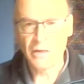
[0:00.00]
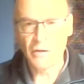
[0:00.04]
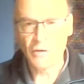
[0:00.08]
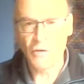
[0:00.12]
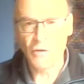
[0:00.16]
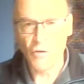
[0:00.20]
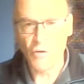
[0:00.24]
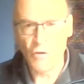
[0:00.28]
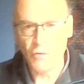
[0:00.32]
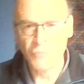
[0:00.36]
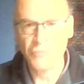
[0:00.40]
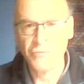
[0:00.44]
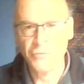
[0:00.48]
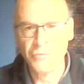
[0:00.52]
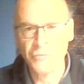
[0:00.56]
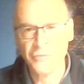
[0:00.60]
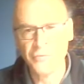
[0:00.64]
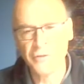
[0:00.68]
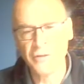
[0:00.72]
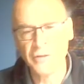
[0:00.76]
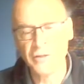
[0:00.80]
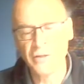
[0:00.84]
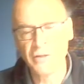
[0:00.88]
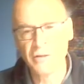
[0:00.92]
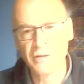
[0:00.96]
on
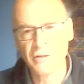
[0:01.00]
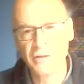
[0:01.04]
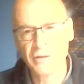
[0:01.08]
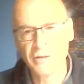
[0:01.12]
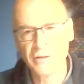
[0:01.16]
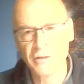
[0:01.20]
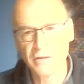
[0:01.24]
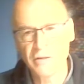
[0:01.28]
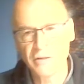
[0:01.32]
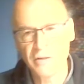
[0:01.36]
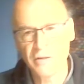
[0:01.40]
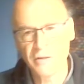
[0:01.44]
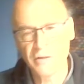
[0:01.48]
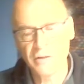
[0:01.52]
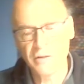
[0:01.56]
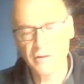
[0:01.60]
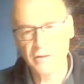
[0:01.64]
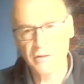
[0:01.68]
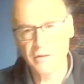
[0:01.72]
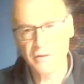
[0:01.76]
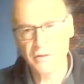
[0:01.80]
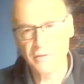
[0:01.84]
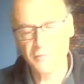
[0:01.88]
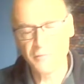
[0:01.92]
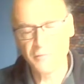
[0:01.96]
the
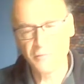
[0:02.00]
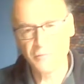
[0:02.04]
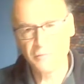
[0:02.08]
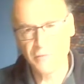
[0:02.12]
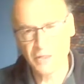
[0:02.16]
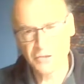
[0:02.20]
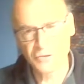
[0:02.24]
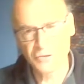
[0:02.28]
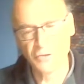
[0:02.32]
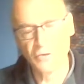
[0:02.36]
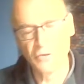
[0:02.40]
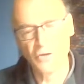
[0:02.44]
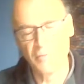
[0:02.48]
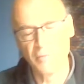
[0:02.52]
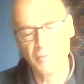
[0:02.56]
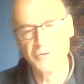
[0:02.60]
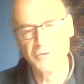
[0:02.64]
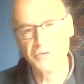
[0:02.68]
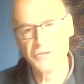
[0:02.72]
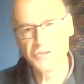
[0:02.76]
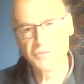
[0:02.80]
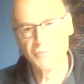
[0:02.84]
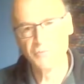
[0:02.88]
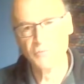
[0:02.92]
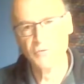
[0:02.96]
Russian
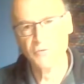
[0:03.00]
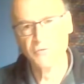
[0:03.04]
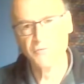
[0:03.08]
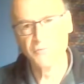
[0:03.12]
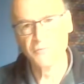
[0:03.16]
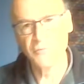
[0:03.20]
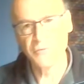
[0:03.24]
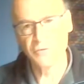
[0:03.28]
communist movement, on the